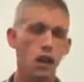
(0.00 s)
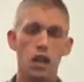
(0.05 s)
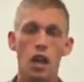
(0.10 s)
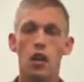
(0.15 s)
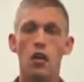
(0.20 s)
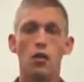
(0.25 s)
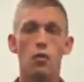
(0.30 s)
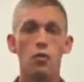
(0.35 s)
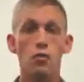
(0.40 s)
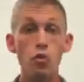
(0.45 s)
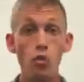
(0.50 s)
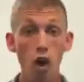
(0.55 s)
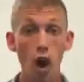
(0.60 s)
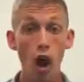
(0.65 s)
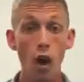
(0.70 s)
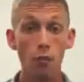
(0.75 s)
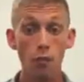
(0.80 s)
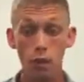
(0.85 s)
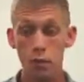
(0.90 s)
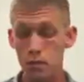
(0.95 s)
any other
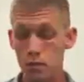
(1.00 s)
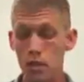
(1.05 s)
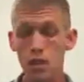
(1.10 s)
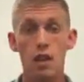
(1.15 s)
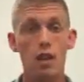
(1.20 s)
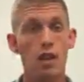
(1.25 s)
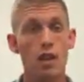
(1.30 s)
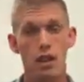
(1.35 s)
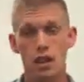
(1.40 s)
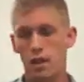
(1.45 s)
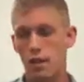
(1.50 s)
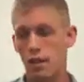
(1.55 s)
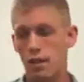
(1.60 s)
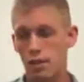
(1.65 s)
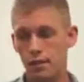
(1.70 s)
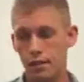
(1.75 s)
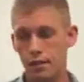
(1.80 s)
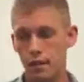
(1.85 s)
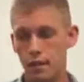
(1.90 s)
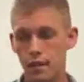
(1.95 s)
problems,
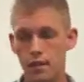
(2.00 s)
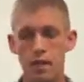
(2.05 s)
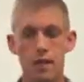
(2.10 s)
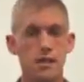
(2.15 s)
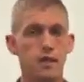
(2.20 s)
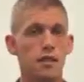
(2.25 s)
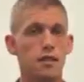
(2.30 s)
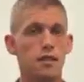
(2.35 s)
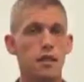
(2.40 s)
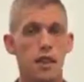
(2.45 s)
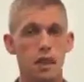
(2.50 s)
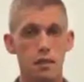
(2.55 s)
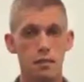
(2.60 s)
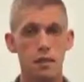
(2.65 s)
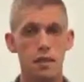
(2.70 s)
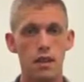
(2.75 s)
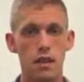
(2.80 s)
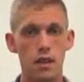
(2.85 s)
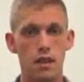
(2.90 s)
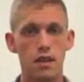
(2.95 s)
these discs
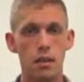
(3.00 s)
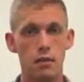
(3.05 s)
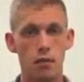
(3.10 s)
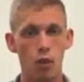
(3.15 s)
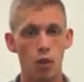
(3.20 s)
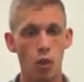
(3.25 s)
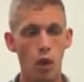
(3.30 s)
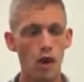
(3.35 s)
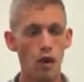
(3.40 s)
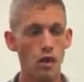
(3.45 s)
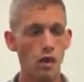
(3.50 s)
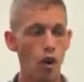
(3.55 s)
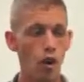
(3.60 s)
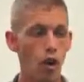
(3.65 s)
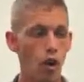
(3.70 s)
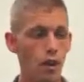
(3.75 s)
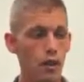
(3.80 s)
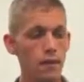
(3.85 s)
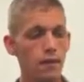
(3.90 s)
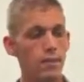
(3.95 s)
tend to be quite
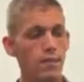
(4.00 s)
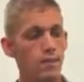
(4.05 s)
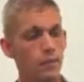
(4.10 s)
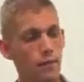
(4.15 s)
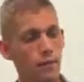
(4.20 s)
dirty.